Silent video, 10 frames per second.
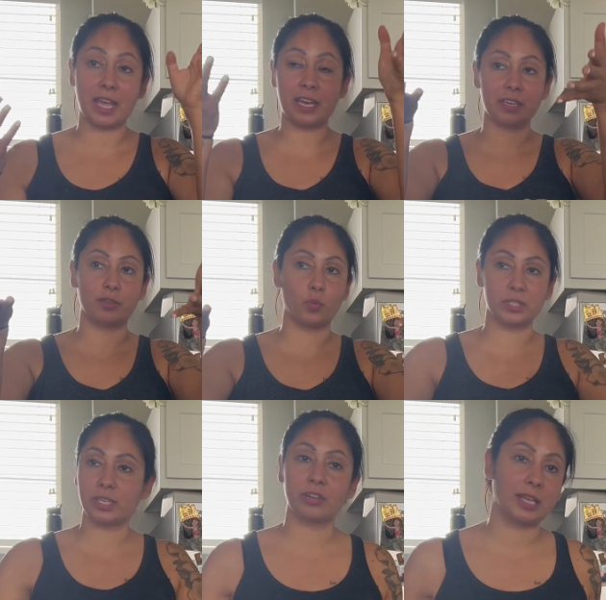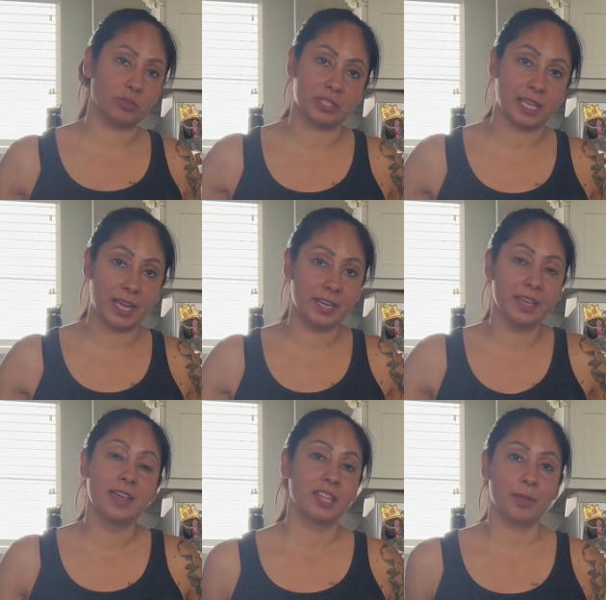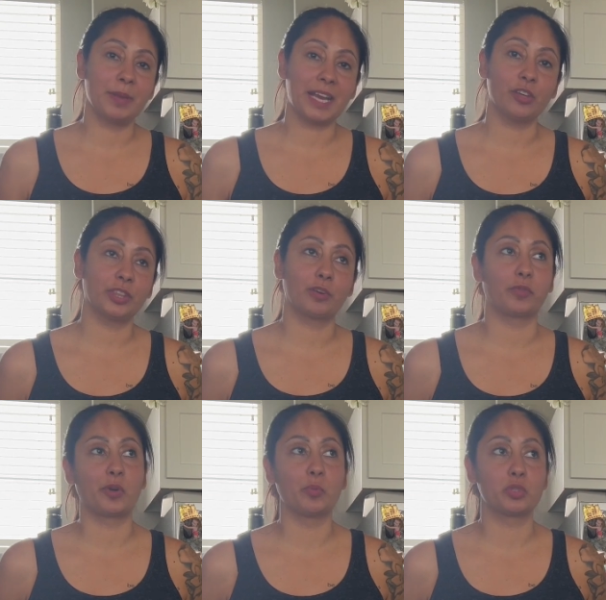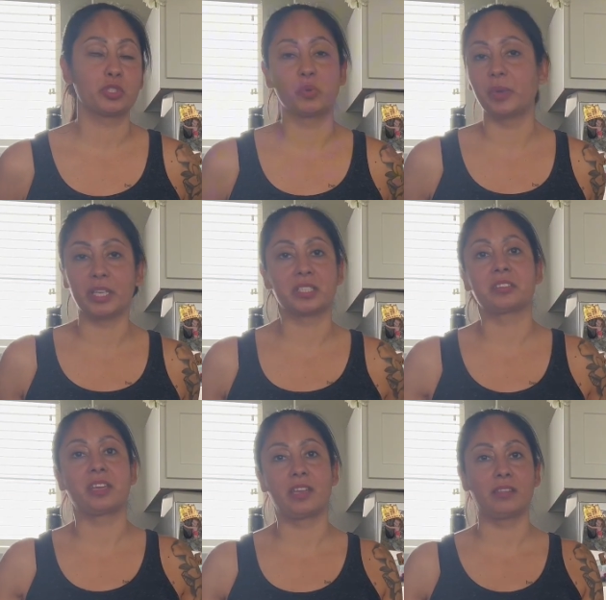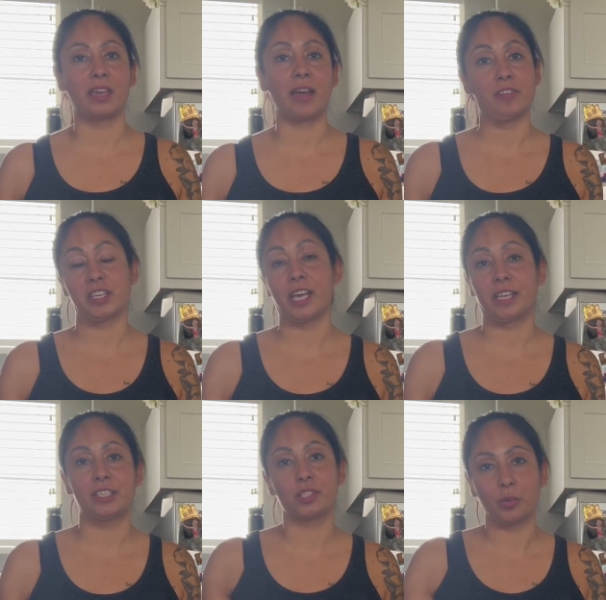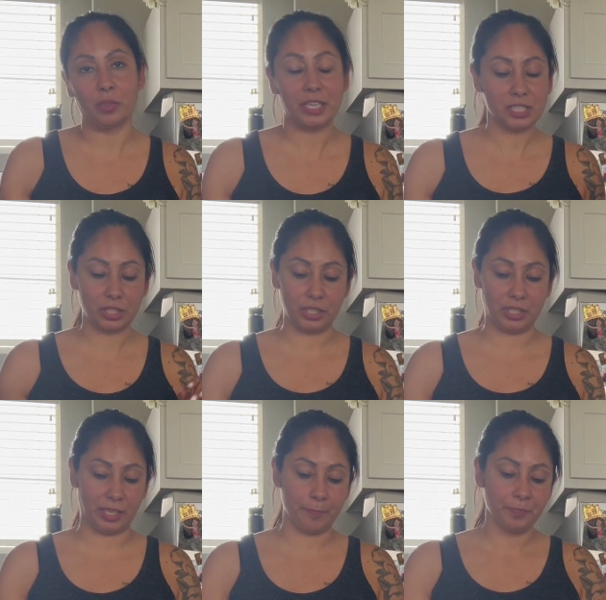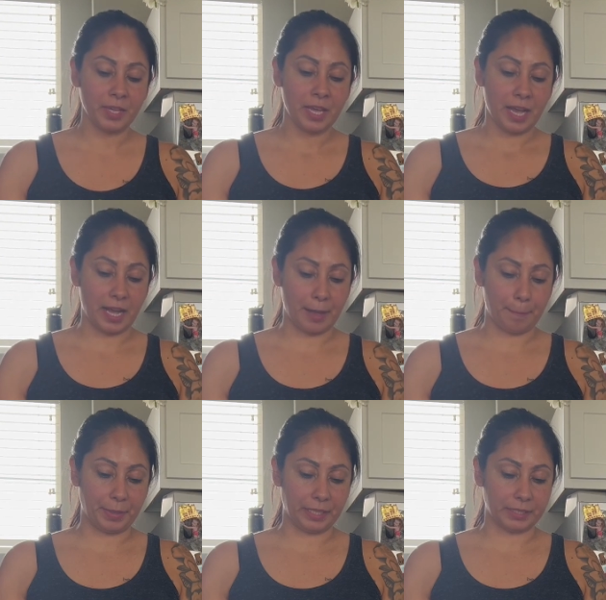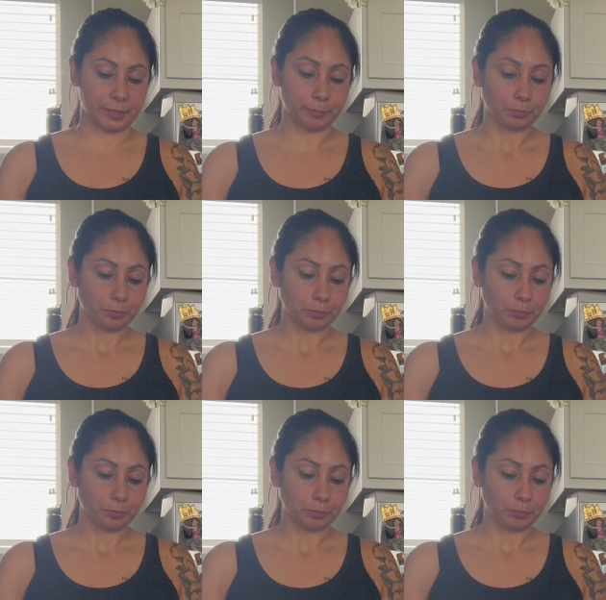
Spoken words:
And the ones that are outside, they've been out there for almost 2 weeks and they haven't died. So that's a good thing. But